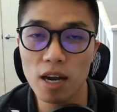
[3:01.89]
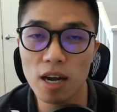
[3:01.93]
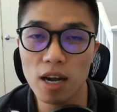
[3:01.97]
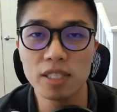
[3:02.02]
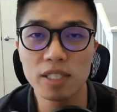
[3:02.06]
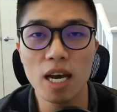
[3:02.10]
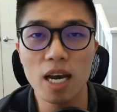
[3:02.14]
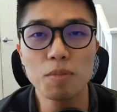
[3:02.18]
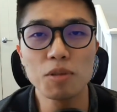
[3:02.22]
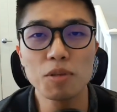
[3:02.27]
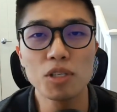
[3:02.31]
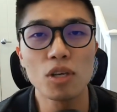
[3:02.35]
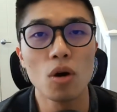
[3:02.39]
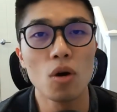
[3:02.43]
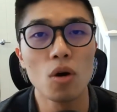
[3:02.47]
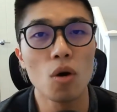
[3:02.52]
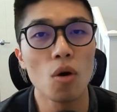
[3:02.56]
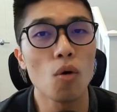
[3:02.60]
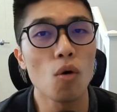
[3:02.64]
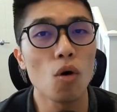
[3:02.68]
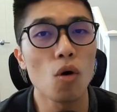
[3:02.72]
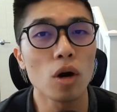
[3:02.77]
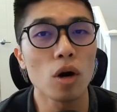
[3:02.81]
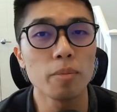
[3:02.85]
file types,
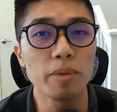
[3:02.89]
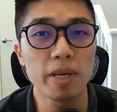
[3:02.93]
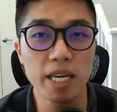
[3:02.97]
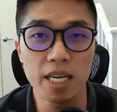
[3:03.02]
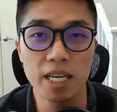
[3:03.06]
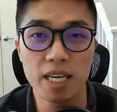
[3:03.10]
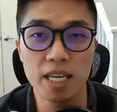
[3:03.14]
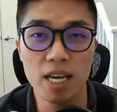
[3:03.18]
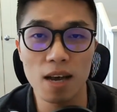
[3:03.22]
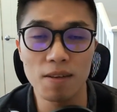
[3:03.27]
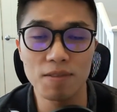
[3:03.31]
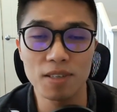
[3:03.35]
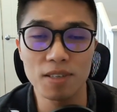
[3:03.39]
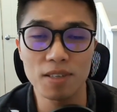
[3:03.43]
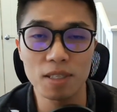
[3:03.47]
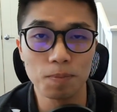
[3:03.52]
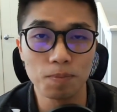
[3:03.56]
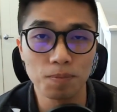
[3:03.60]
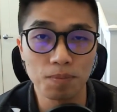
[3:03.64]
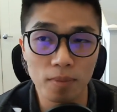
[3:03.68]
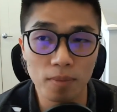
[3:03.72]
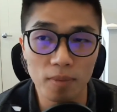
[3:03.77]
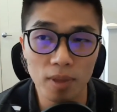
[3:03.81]
or PDFs.